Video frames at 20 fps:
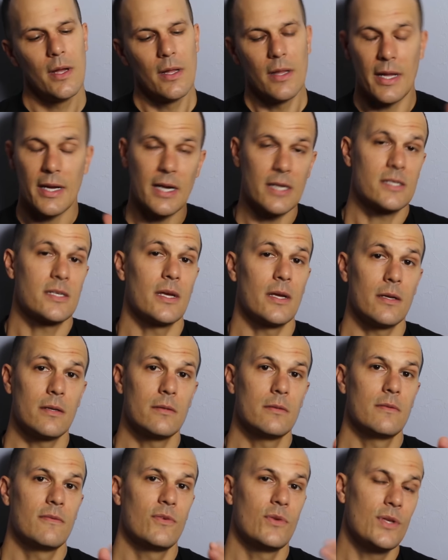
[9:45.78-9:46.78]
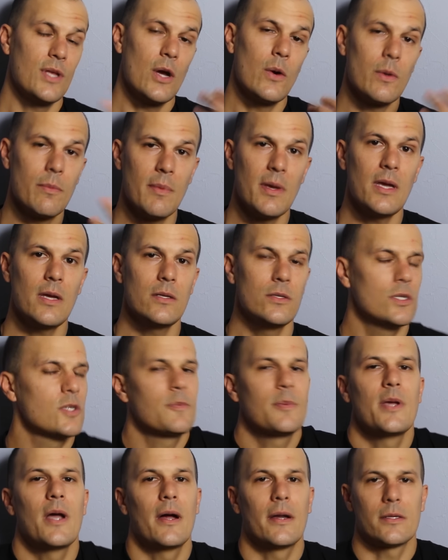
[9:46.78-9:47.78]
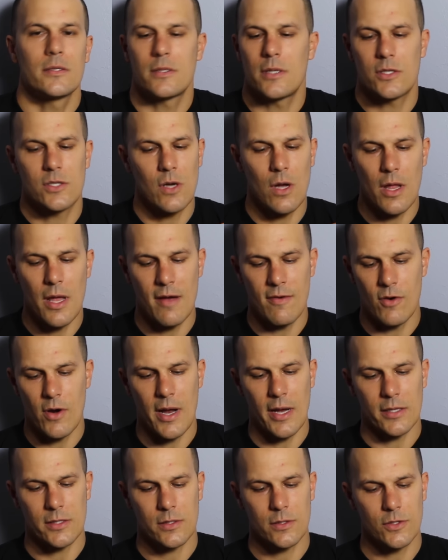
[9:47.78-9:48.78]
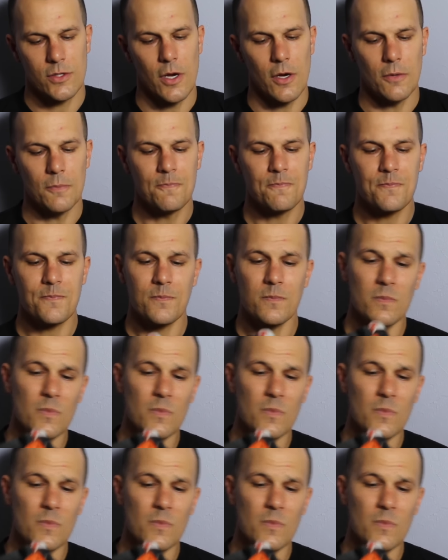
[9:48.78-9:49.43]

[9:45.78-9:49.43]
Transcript: like I said, if you deal with me, just be honest. That's all I ever ask. So,